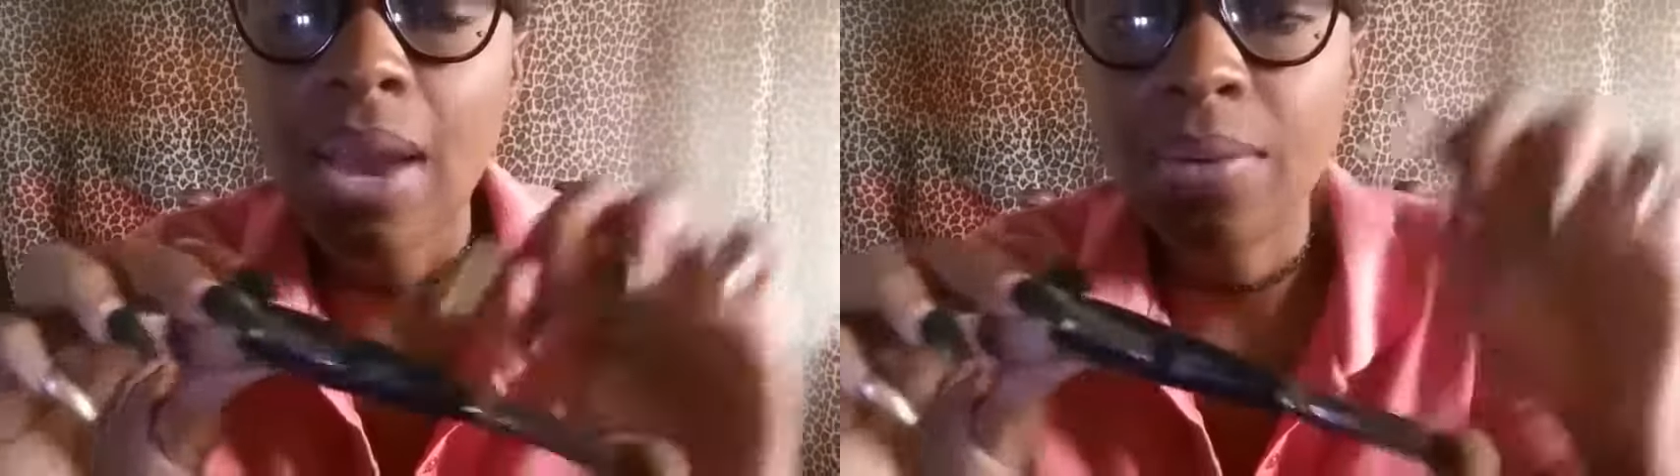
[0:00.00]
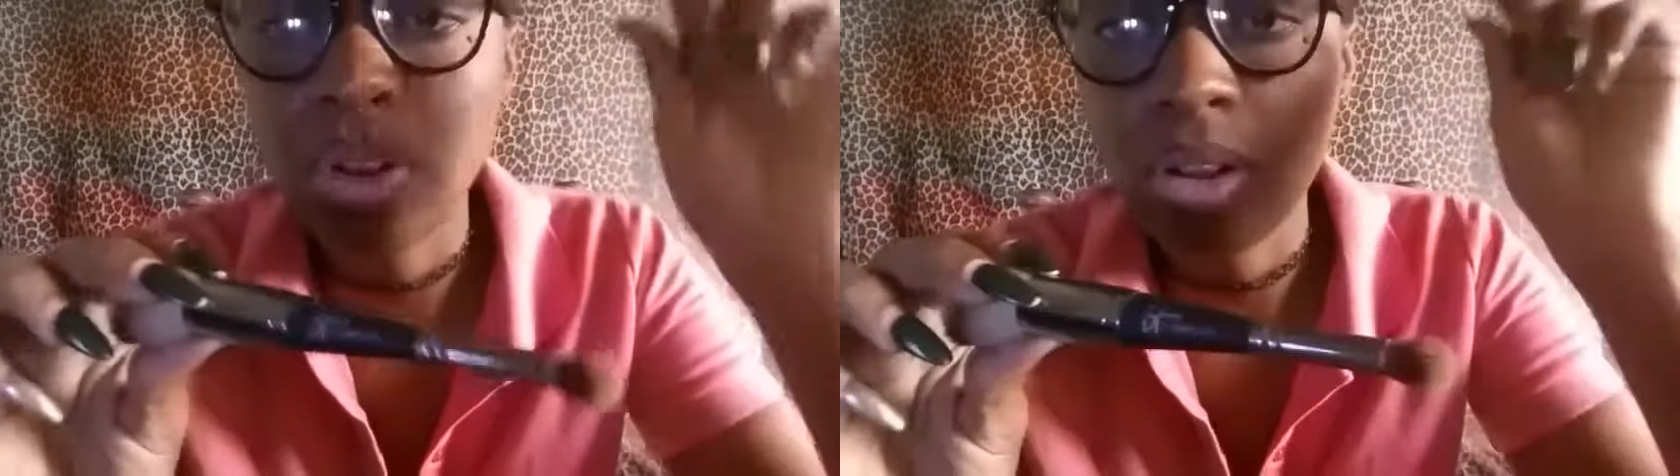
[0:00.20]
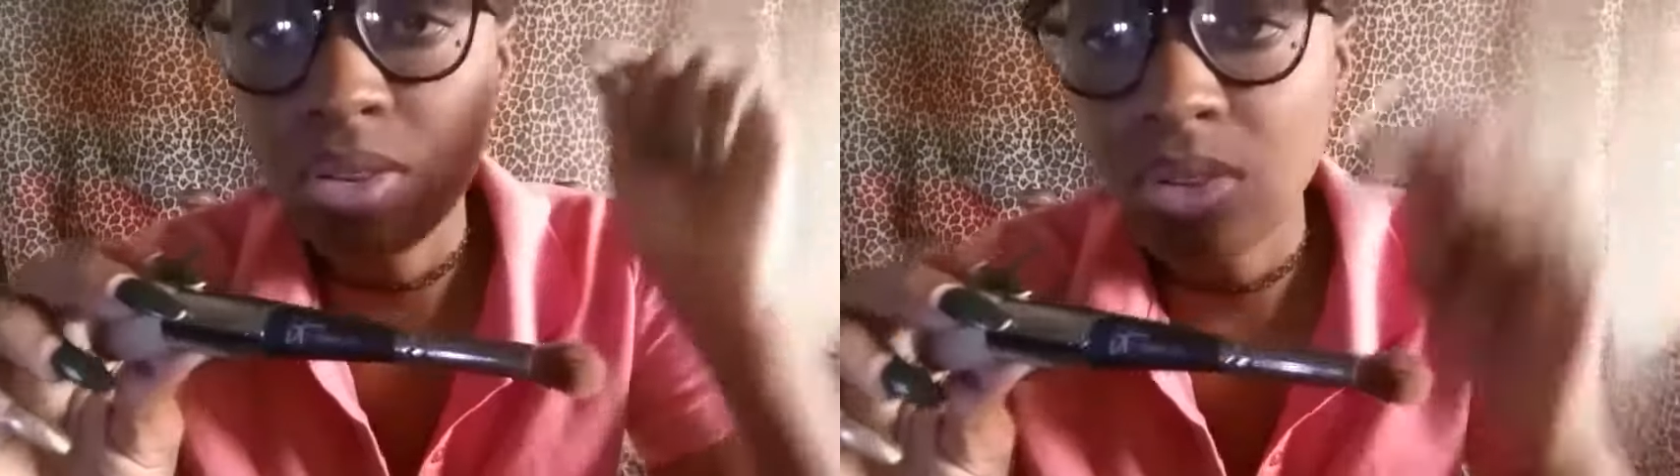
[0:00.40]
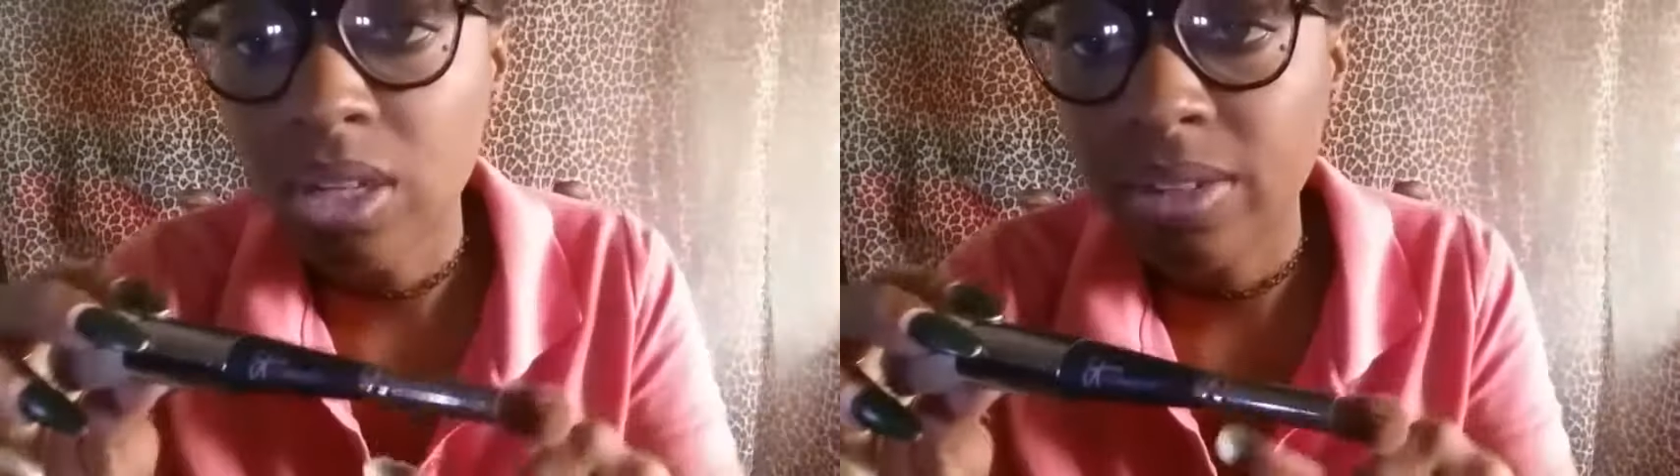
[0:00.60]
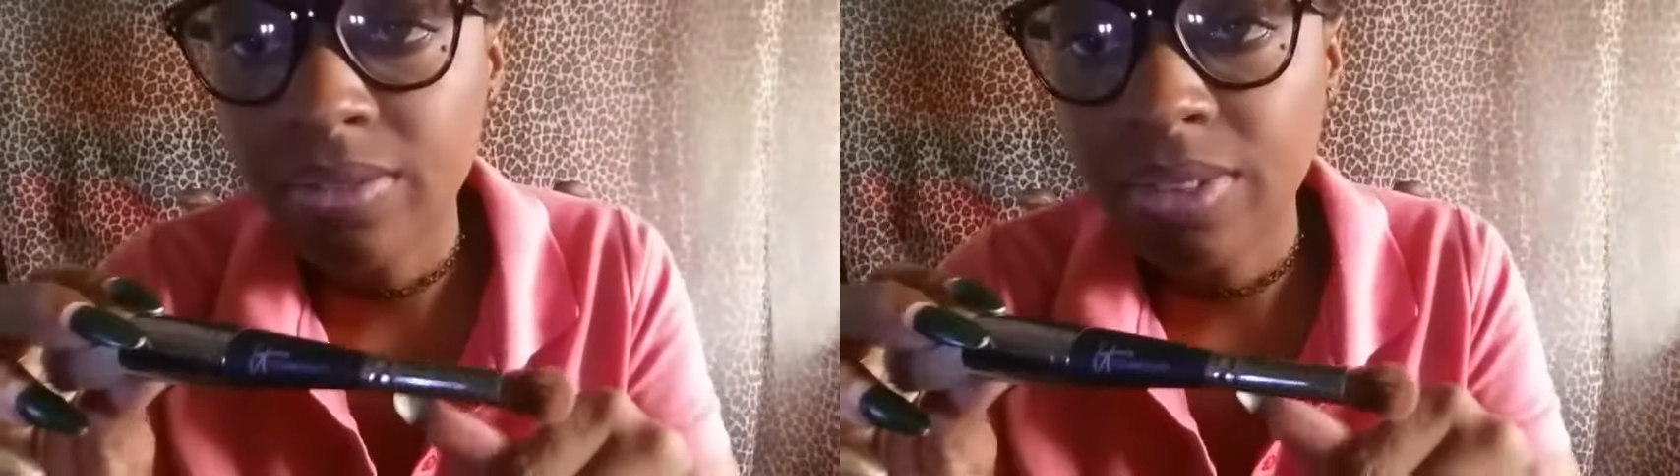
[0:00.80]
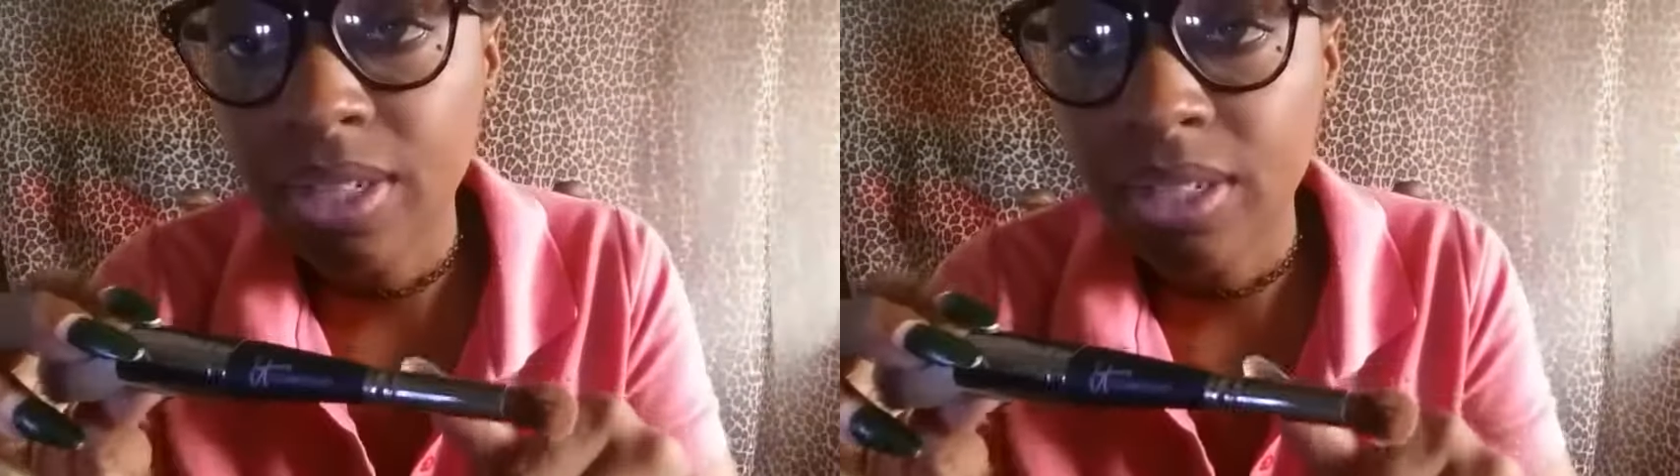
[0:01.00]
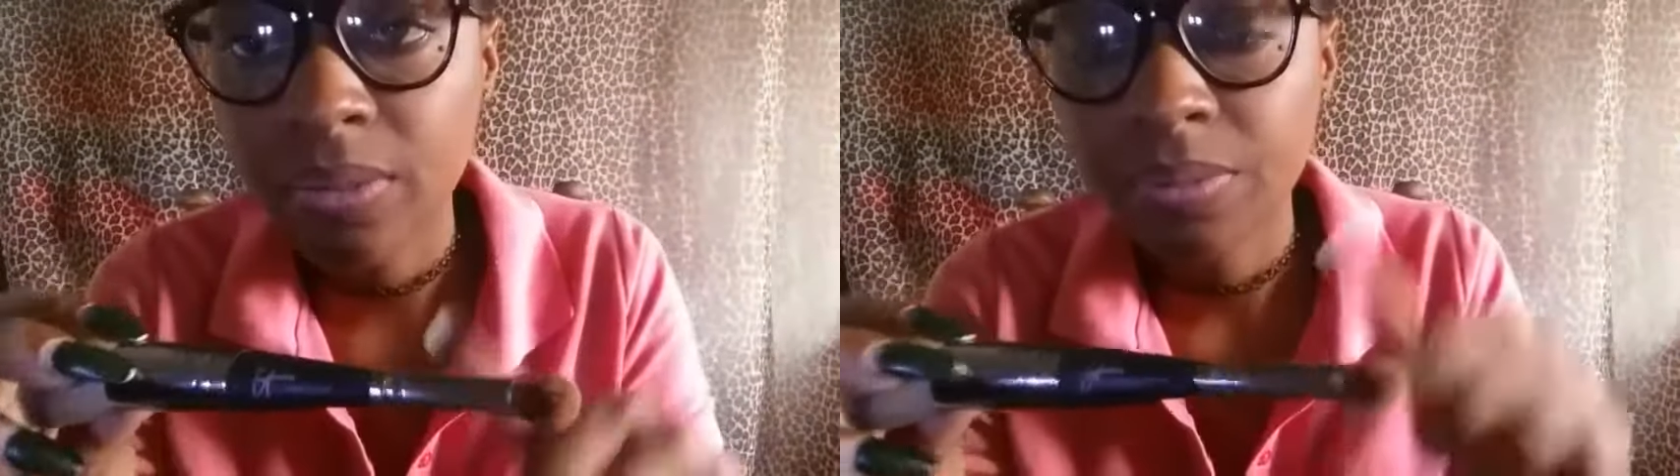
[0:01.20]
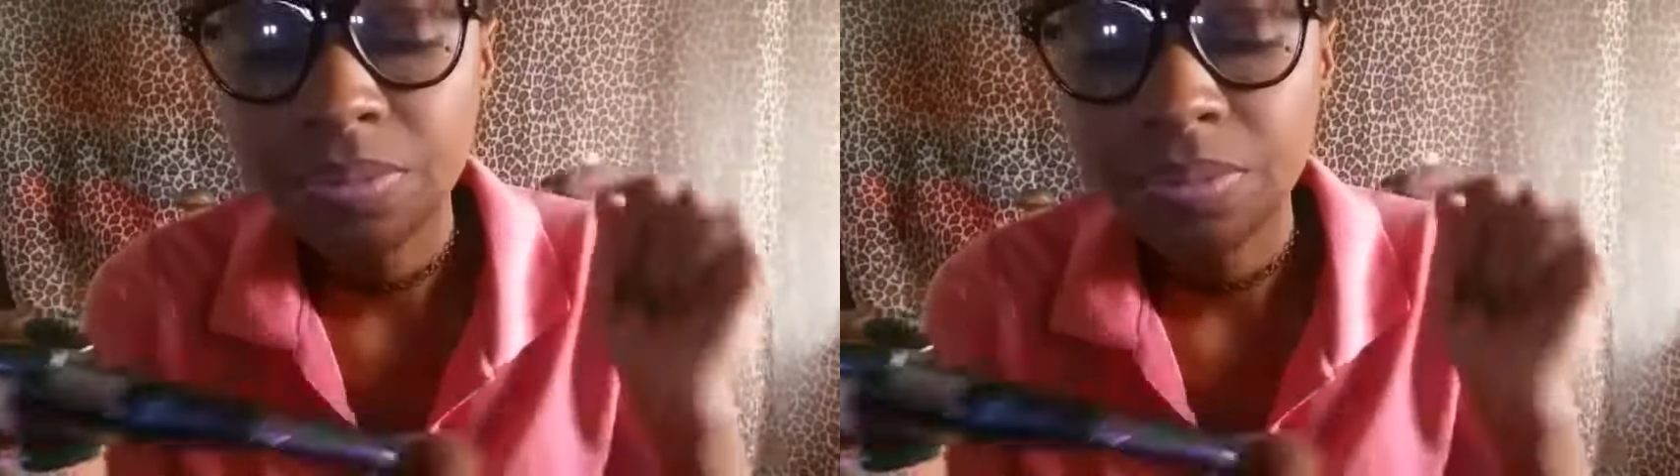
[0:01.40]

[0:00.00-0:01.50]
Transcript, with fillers: I will also leave the